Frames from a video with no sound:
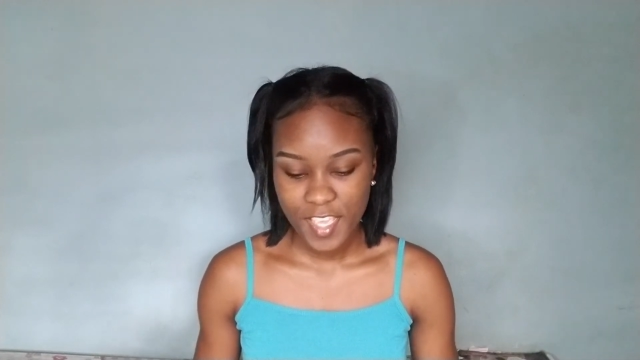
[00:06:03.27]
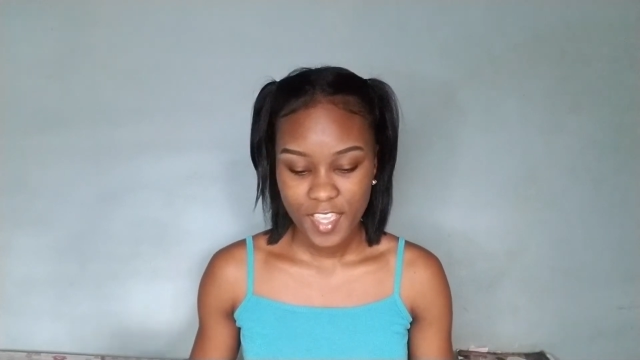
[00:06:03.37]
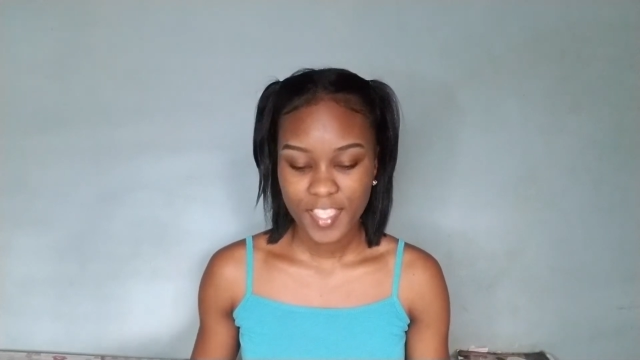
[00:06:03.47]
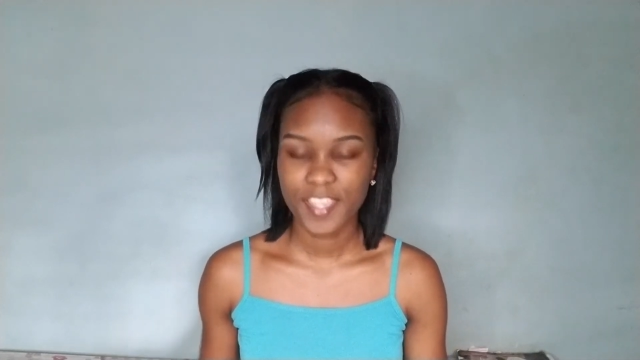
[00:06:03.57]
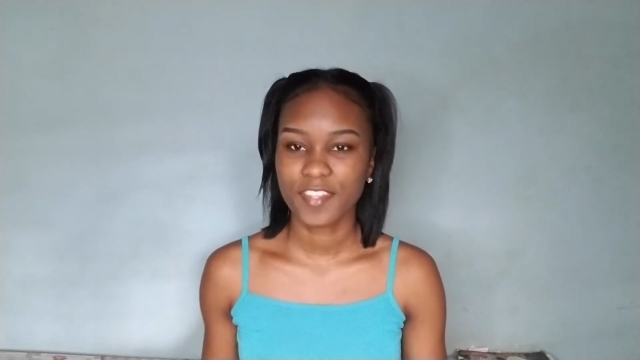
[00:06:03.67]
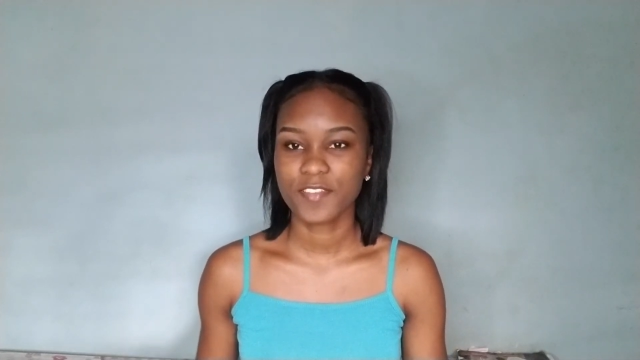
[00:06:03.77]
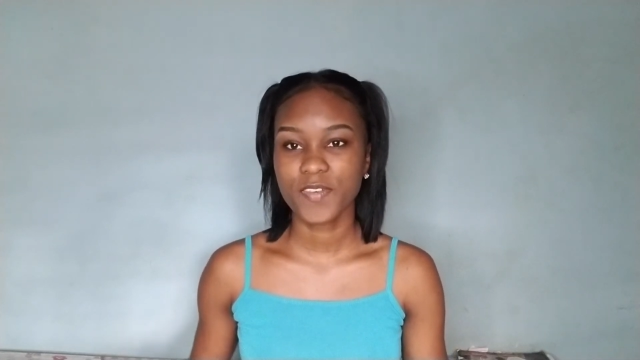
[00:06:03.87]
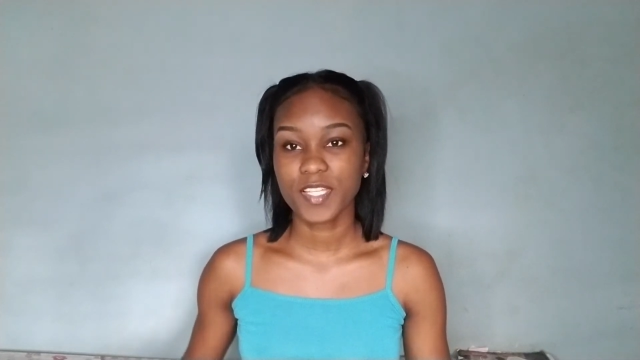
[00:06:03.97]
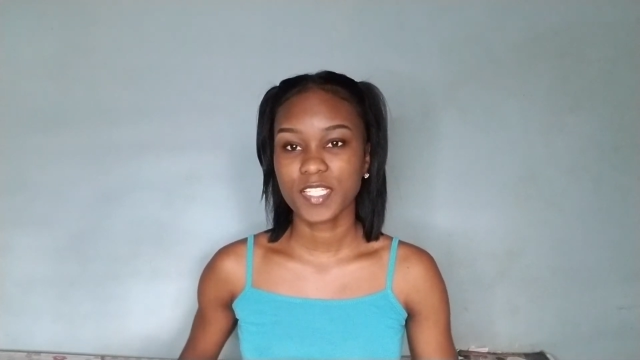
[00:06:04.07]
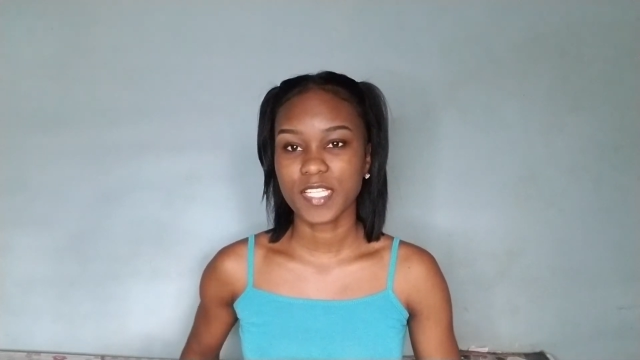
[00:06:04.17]
Yeah, the
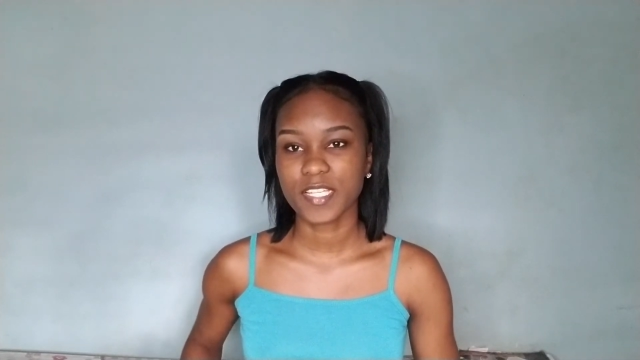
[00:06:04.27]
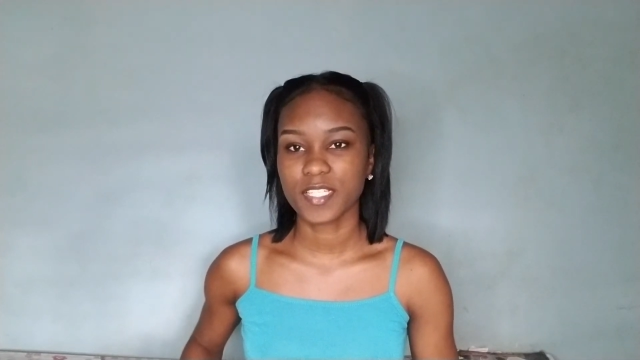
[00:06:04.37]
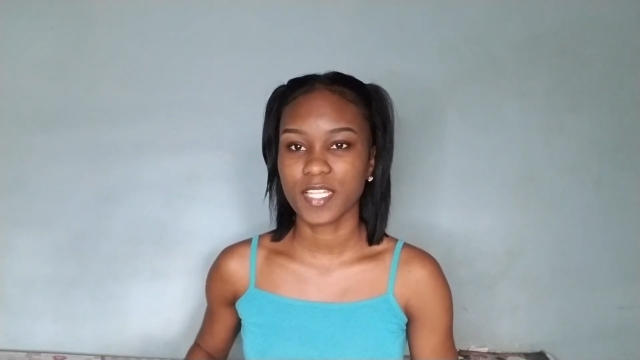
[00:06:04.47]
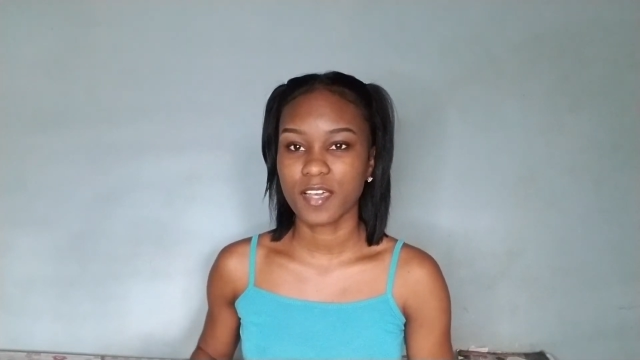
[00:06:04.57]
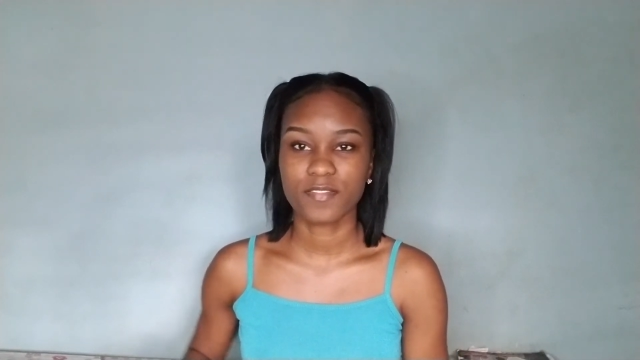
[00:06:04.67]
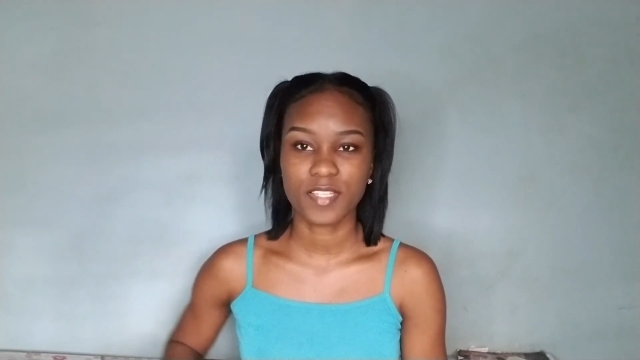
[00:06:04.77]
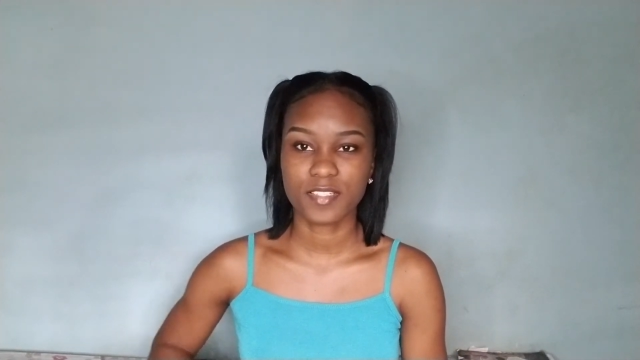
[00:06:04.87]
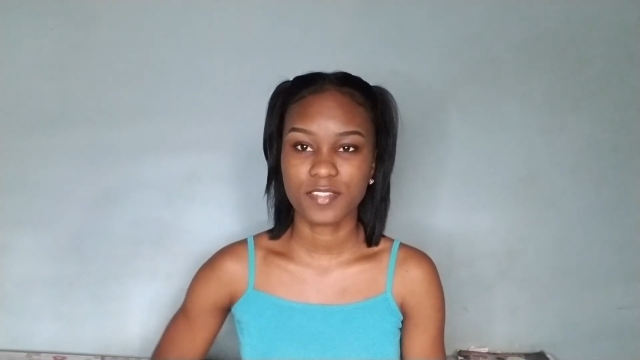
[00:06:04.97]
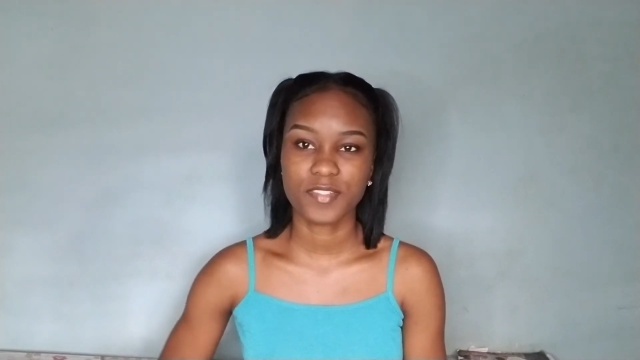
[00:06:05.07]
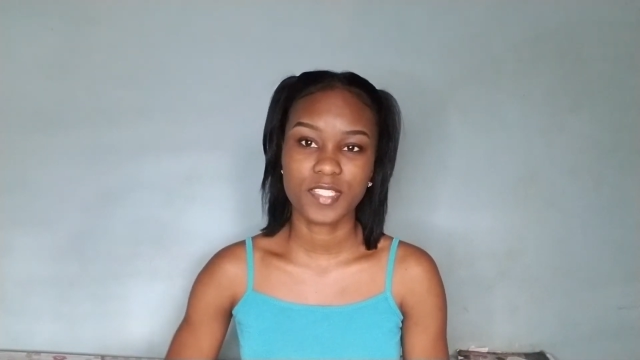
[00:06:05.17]
fact that I laughed at
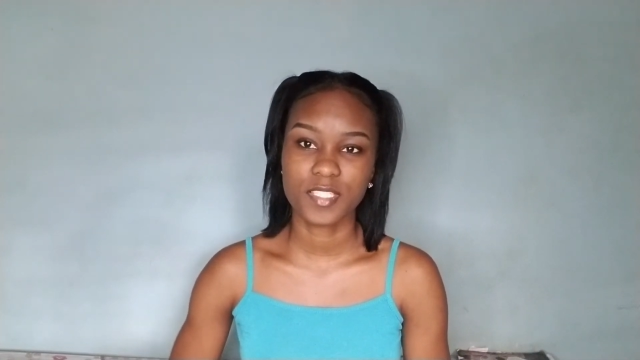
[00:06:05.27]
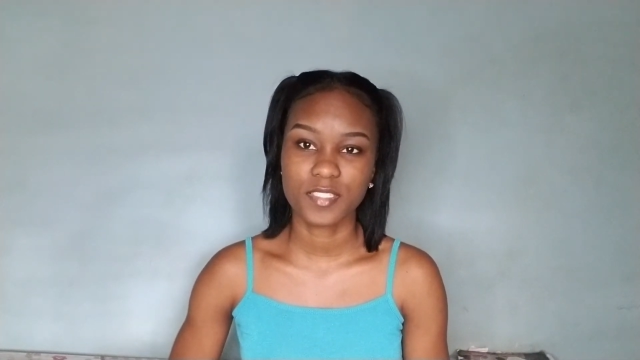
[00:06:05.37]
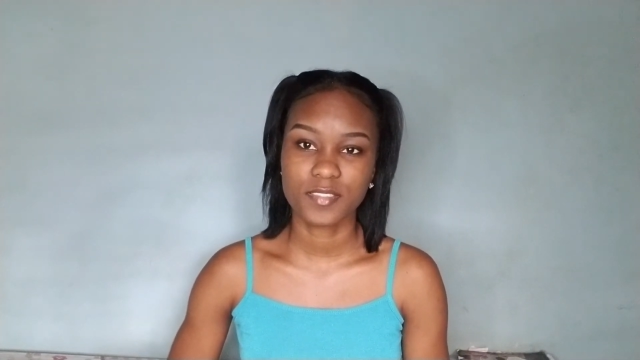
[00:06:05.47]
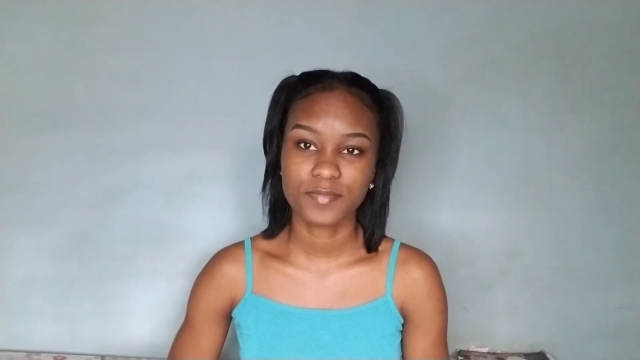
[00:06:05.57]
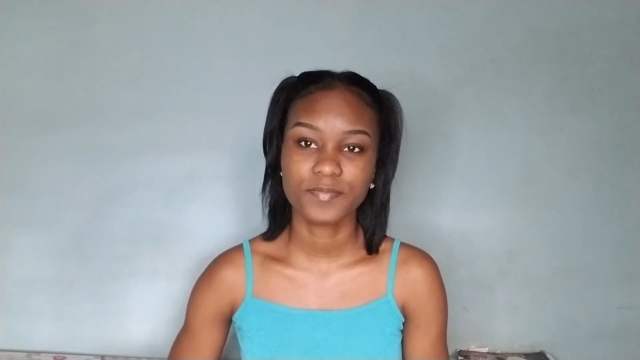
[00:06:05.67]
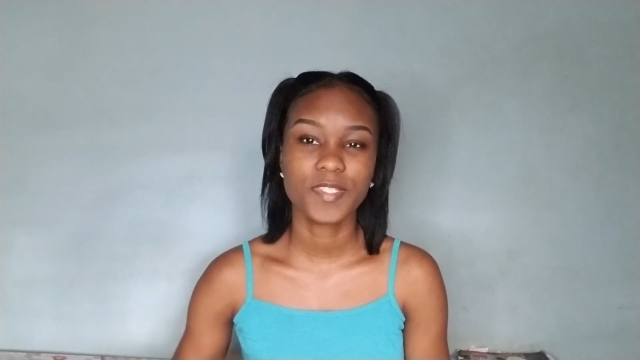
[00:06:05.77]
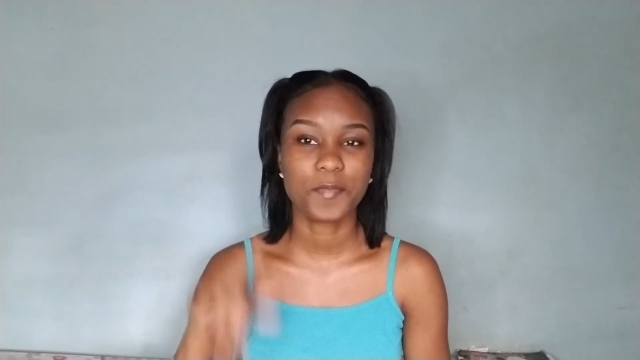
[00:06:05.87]
everything,